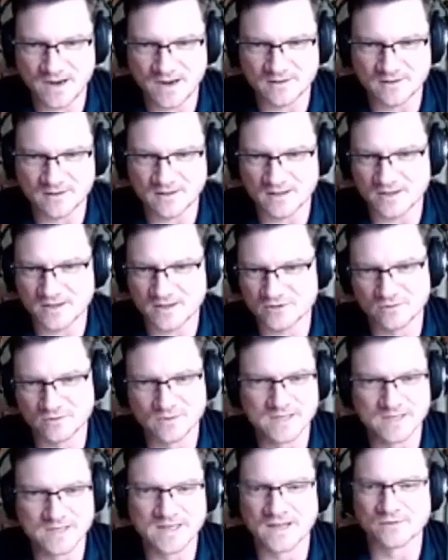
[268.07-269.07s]
of the classroom
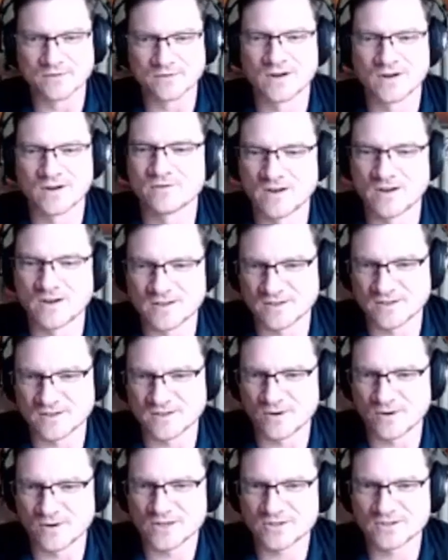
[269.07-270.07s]
and never ever ask a
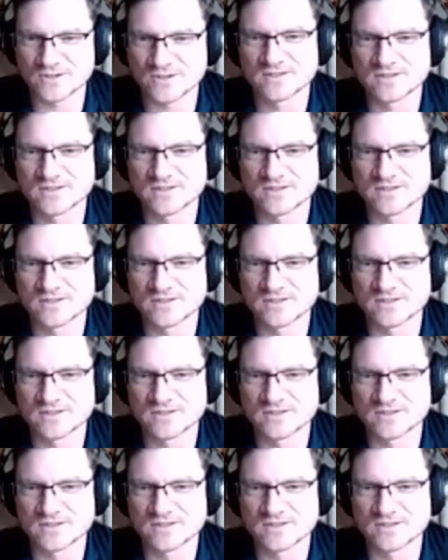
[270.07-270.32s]
question.